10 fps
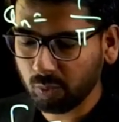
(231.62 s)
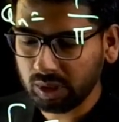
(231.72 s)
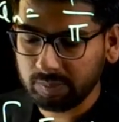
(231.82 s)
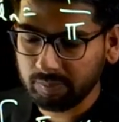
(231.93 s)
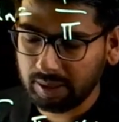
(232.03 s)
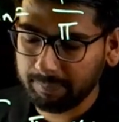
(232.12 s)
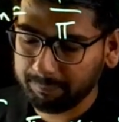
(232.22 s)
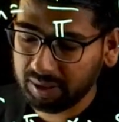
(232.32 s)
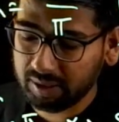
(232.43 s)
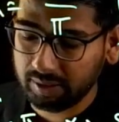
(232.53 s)
1 by
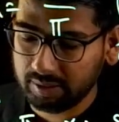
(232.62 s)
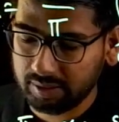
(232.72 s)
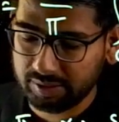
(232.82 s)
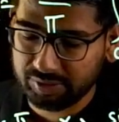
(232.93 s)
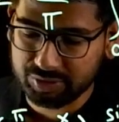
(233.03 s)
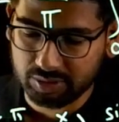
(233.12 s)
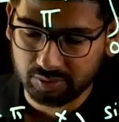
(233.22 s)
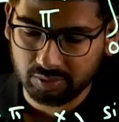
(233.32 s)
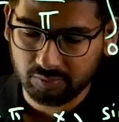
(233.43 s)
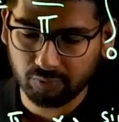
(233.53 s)
pi
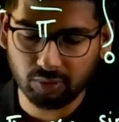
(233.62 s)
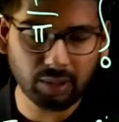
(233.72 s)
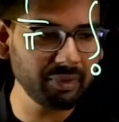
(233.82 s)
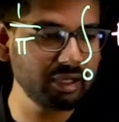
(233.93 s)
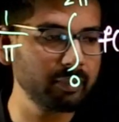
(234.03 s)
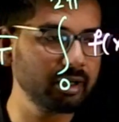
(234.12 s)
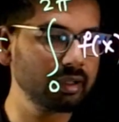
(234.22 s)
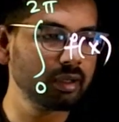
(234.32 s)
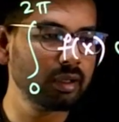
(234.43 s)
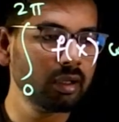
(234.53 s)
integration for upper limit,
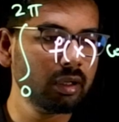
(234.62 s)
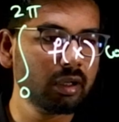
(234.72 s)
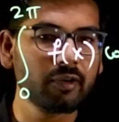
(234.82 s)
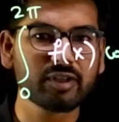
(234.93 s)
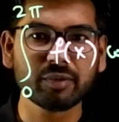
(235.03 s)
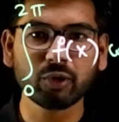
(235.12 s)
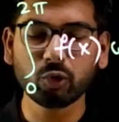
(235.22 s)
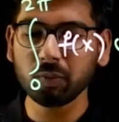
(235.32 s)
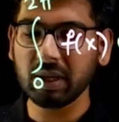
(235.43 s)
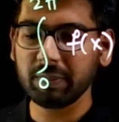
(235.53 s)
substitute
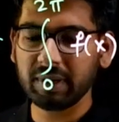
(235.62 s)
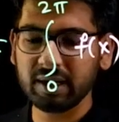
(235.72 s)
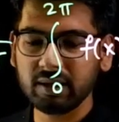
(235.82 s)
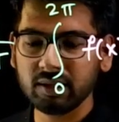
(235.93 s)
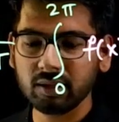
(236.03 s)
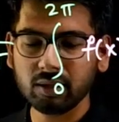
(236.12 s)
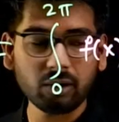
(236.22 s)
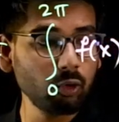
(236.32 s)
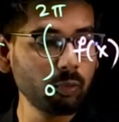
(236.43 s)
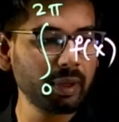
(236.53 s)
2 by pi,
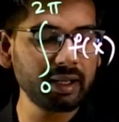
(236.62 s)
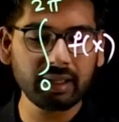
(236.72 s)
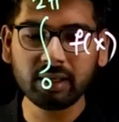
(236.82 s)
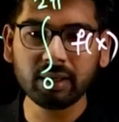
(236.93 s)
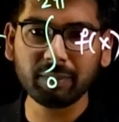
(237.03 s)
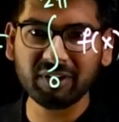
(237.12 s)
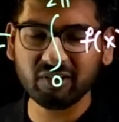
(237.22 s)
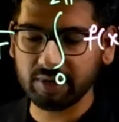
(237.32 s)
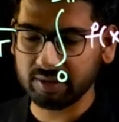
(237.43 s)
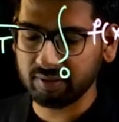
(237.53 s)
2 pi in place
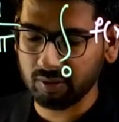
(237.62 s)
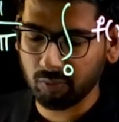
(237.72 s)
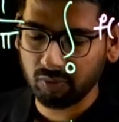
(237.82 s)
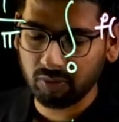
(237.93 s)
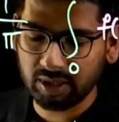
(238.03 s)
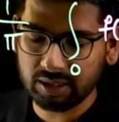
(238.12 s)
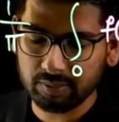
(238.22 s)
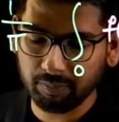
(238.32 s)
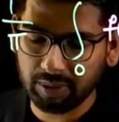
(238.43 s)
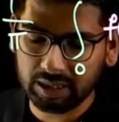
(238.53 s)
of x here. What will you get?
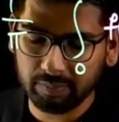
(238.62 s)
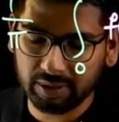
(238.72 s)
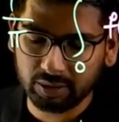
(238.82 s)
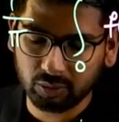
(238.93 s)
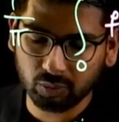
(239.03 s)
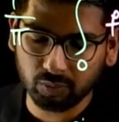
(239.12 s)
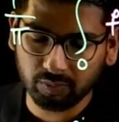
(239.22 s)
Pi by 2